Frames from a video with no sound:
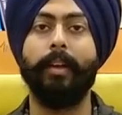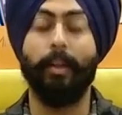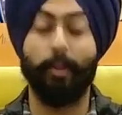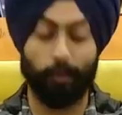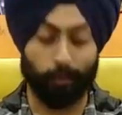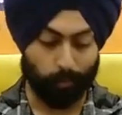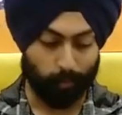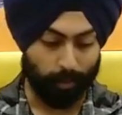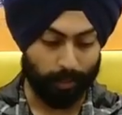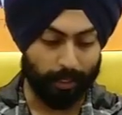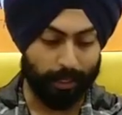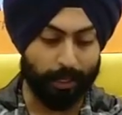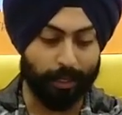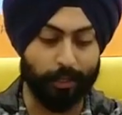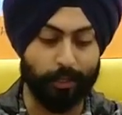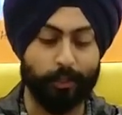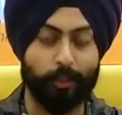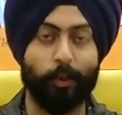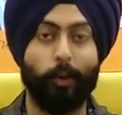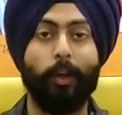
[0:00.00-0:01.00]
You will
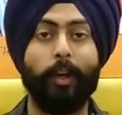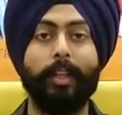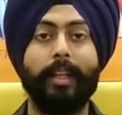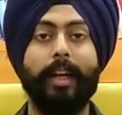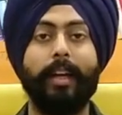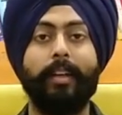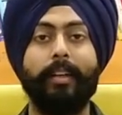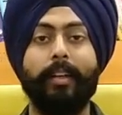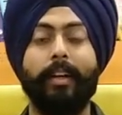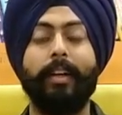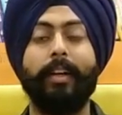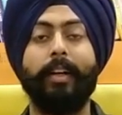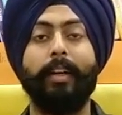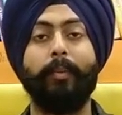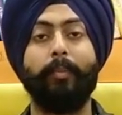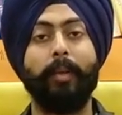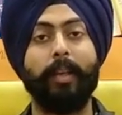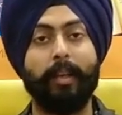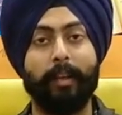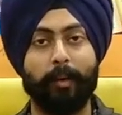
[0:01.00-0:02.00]
enjoy that
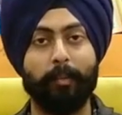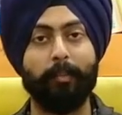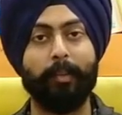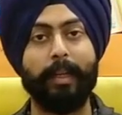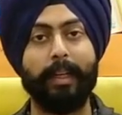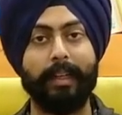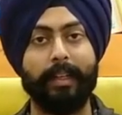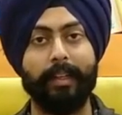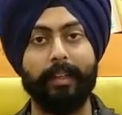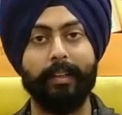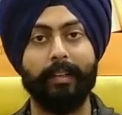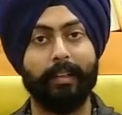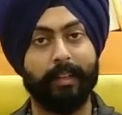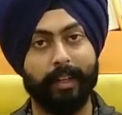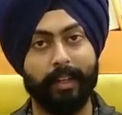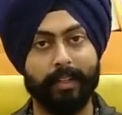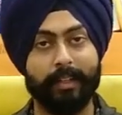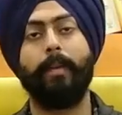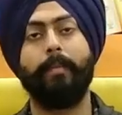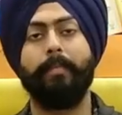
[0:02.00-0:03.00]
target being completed,
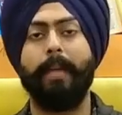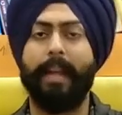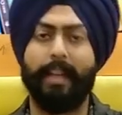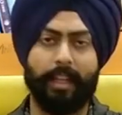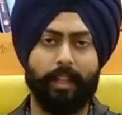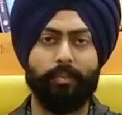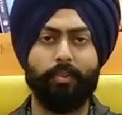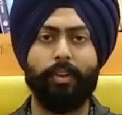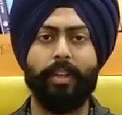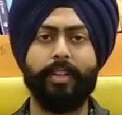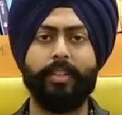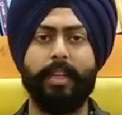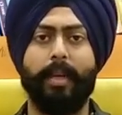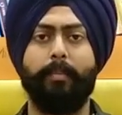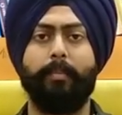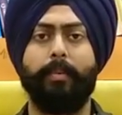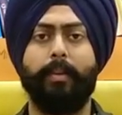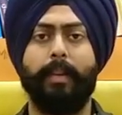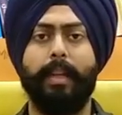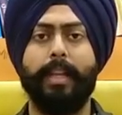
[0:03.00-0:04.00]
yes? I'll give you an
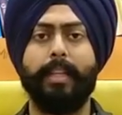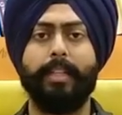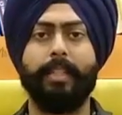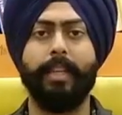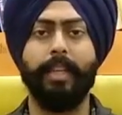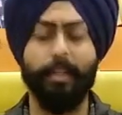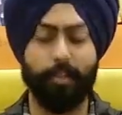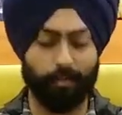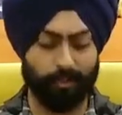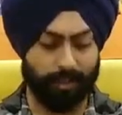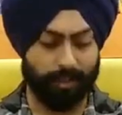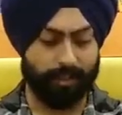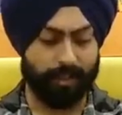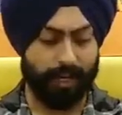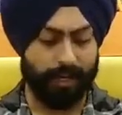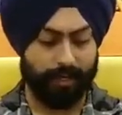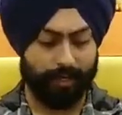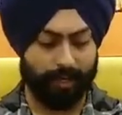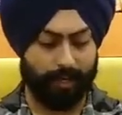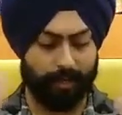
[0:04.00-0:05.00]
example. Let's say you
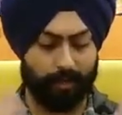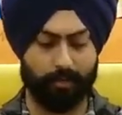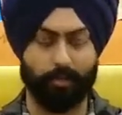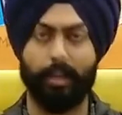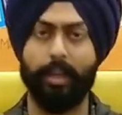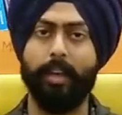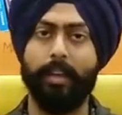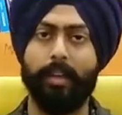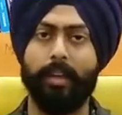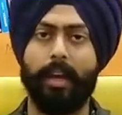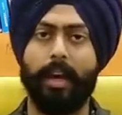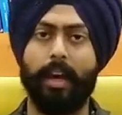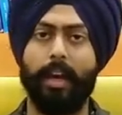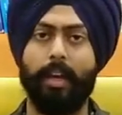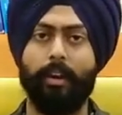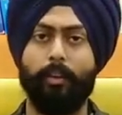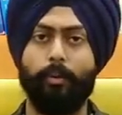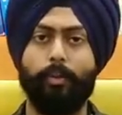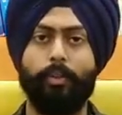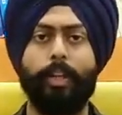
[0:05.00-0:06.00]
decide that today
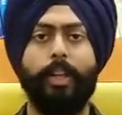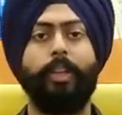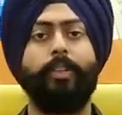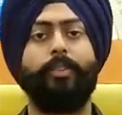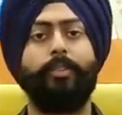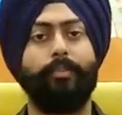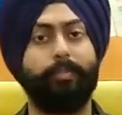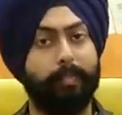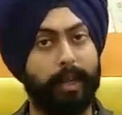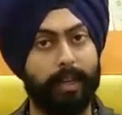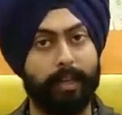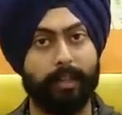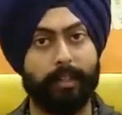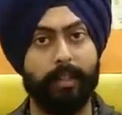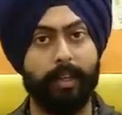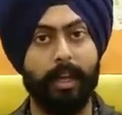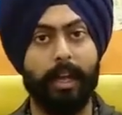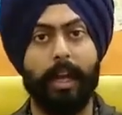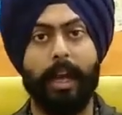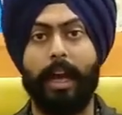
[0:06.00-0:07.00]
I'll do states of
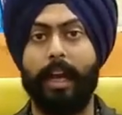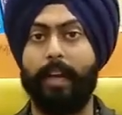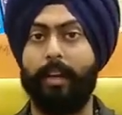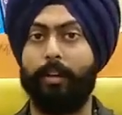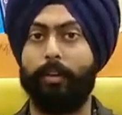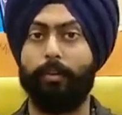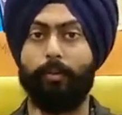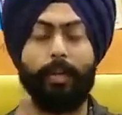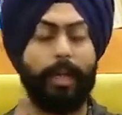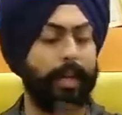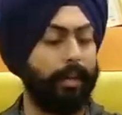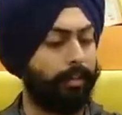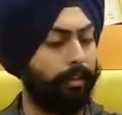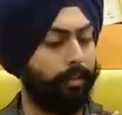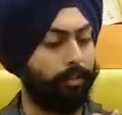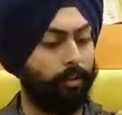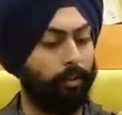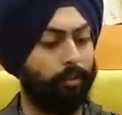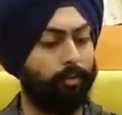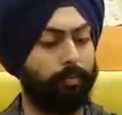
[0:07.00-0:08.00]
matter, I'll do
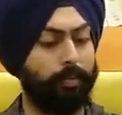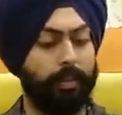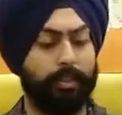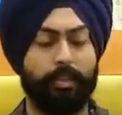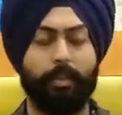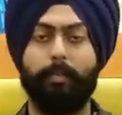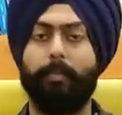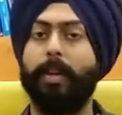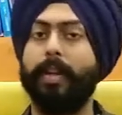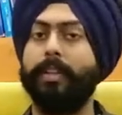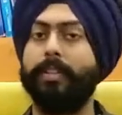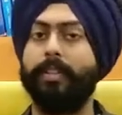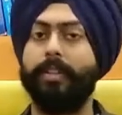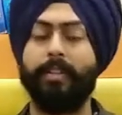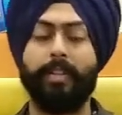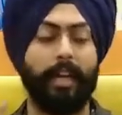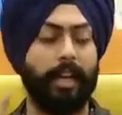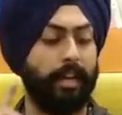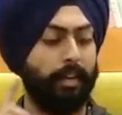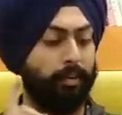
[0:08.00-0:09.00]
Dalton's law of partial
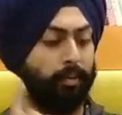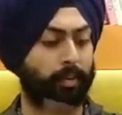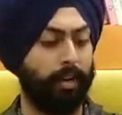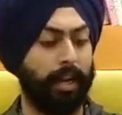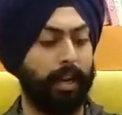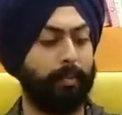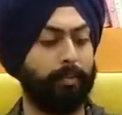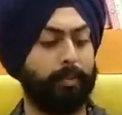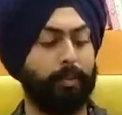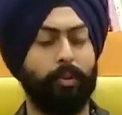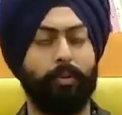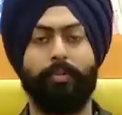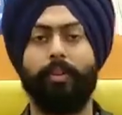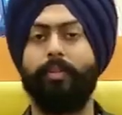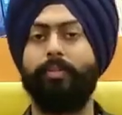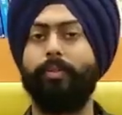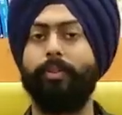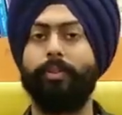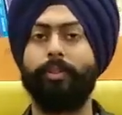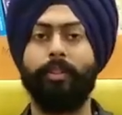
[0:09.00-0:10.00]
pressures, I'll do Graham's law of
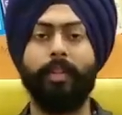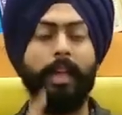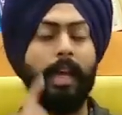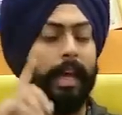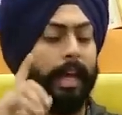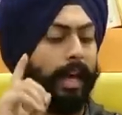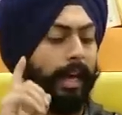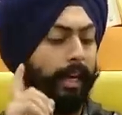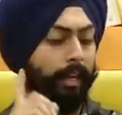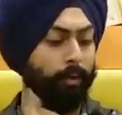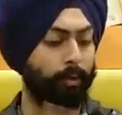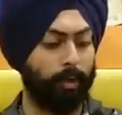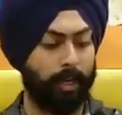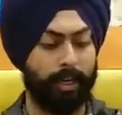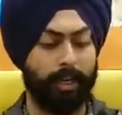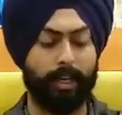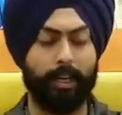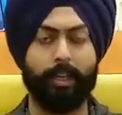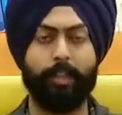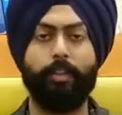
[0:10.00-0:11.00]
diffusion, I'll do
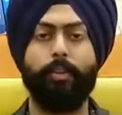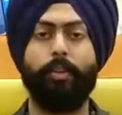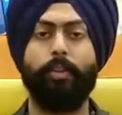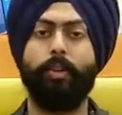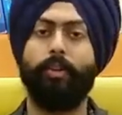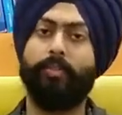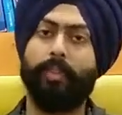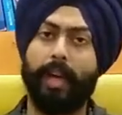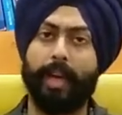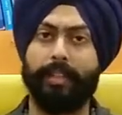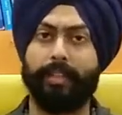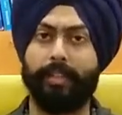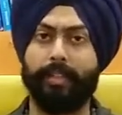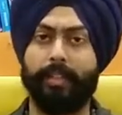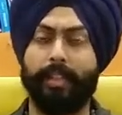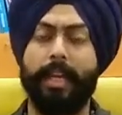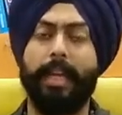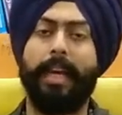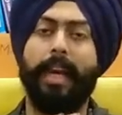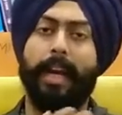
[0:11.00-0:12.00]
kinetic theory of
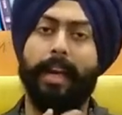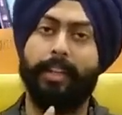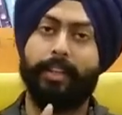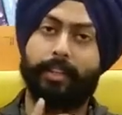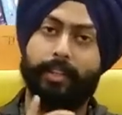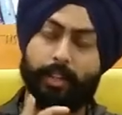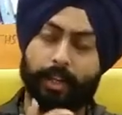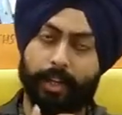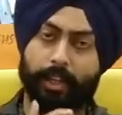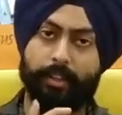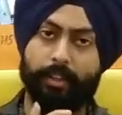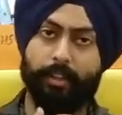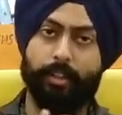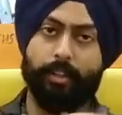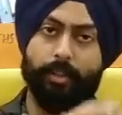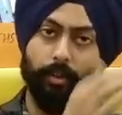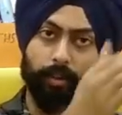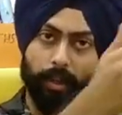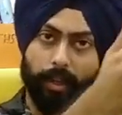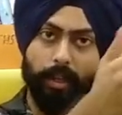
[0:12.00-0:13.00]
gases. I'll study the
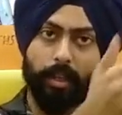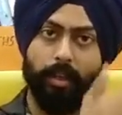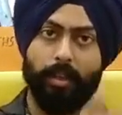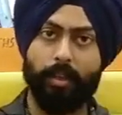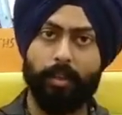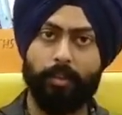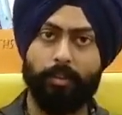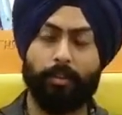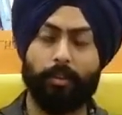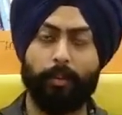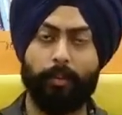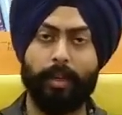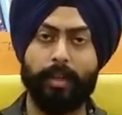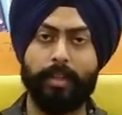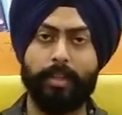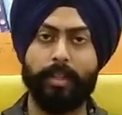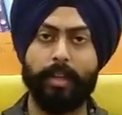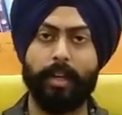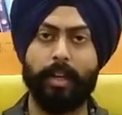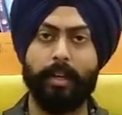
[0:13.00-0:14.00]
theory from
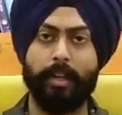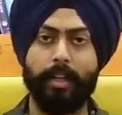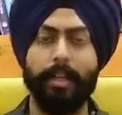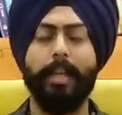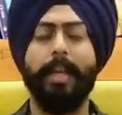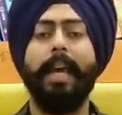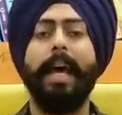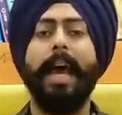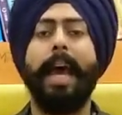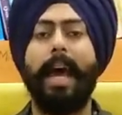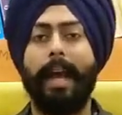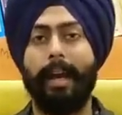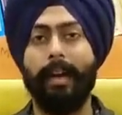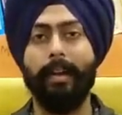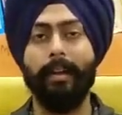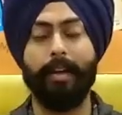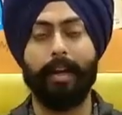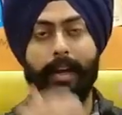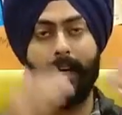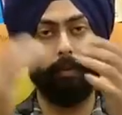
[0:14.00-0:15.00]
NCERT
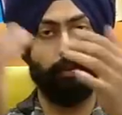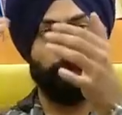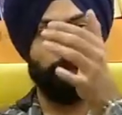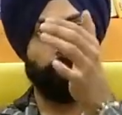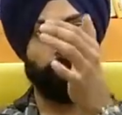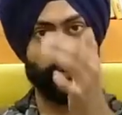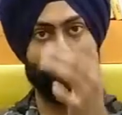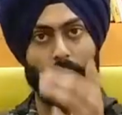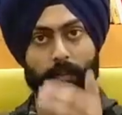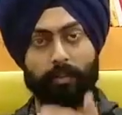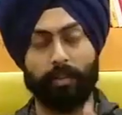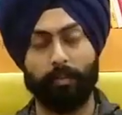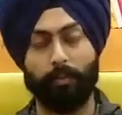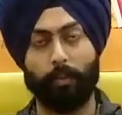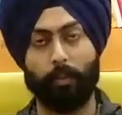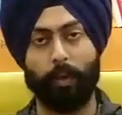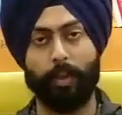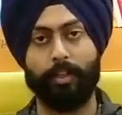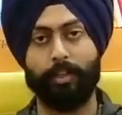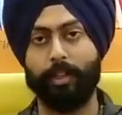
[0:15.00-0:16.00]
and I will solve
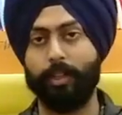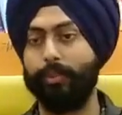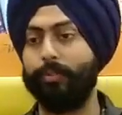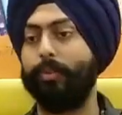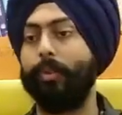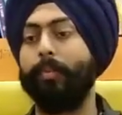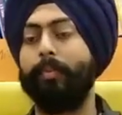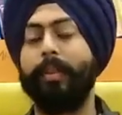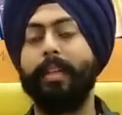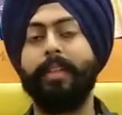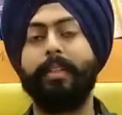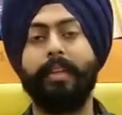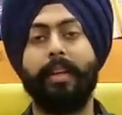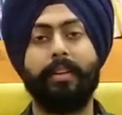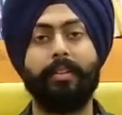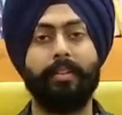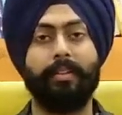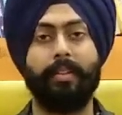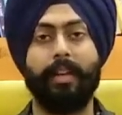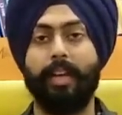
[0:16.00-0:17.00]
some questions from this
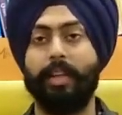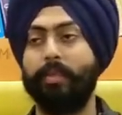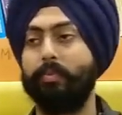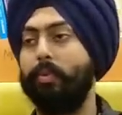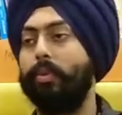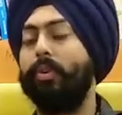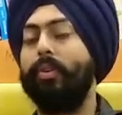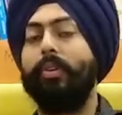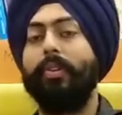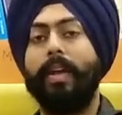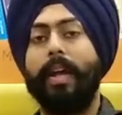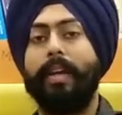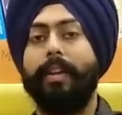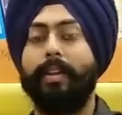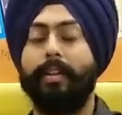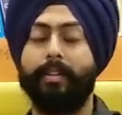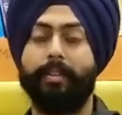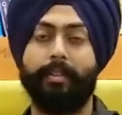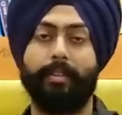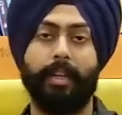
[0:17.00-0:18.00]
exercise book or that
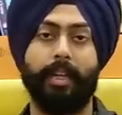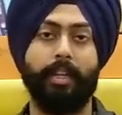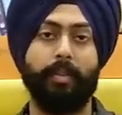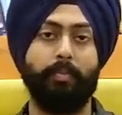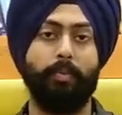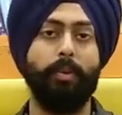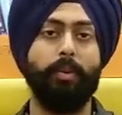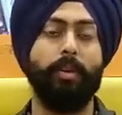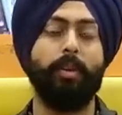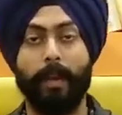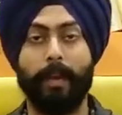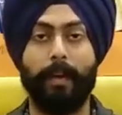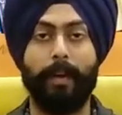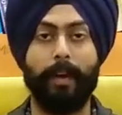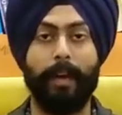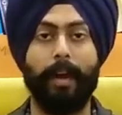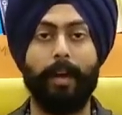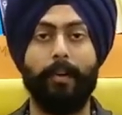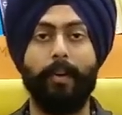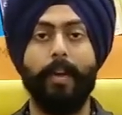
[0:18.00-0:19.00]
exercise book.
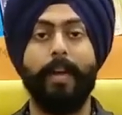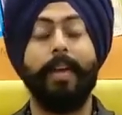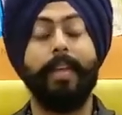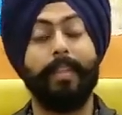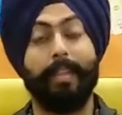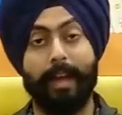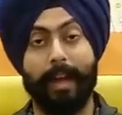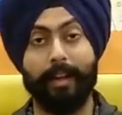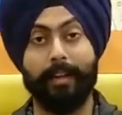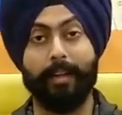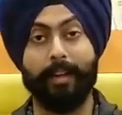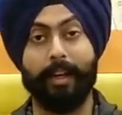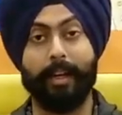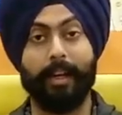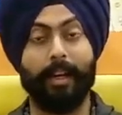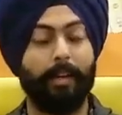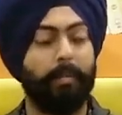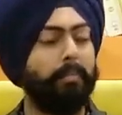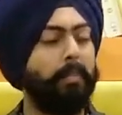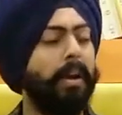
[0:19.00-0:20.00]
Now, that
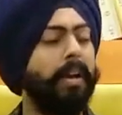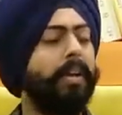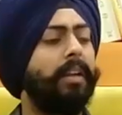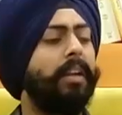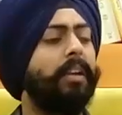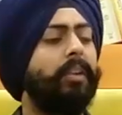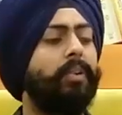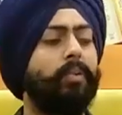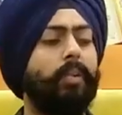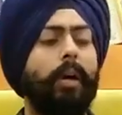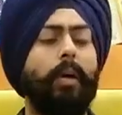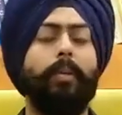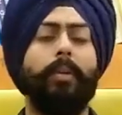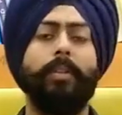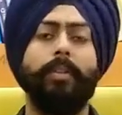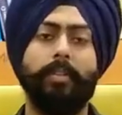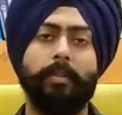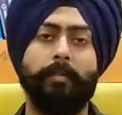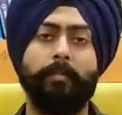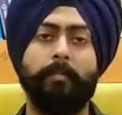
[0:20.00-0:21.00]
target might take 2
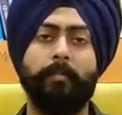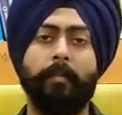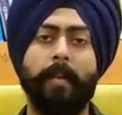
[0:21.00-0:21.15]
hours.